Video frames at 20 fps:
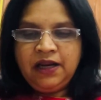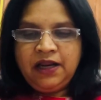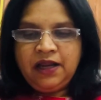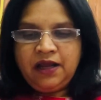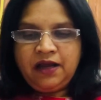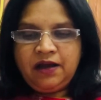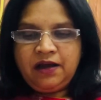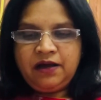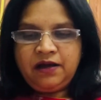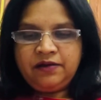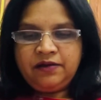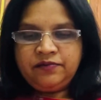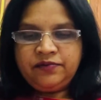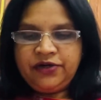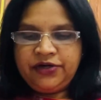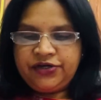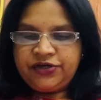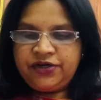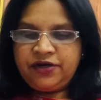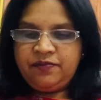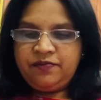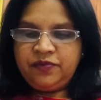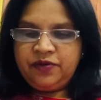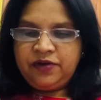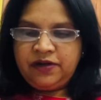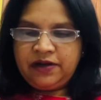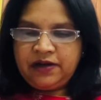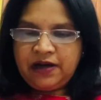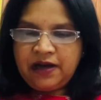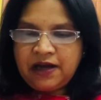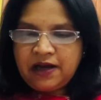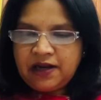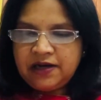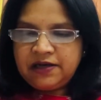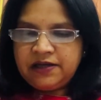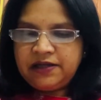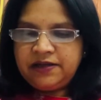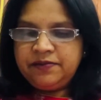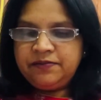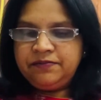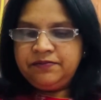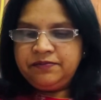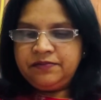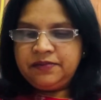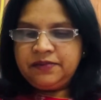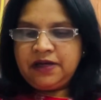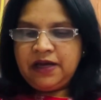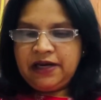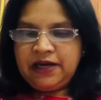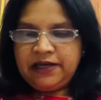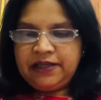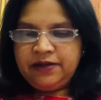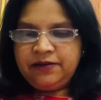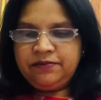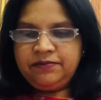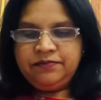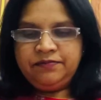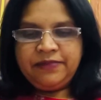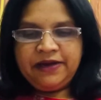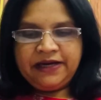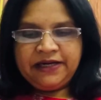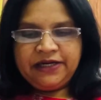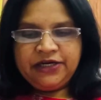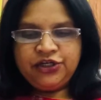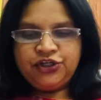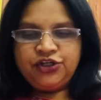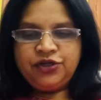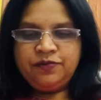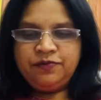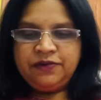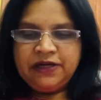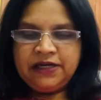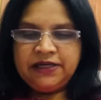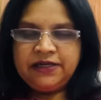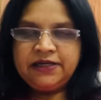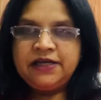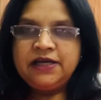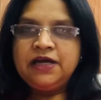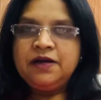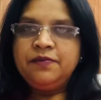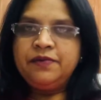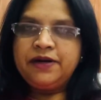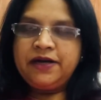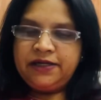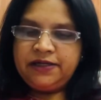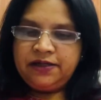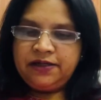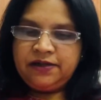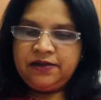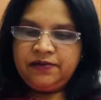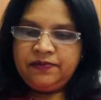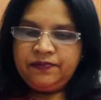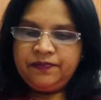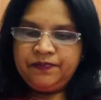natrum, kalium, magnesium, calcia, baryta,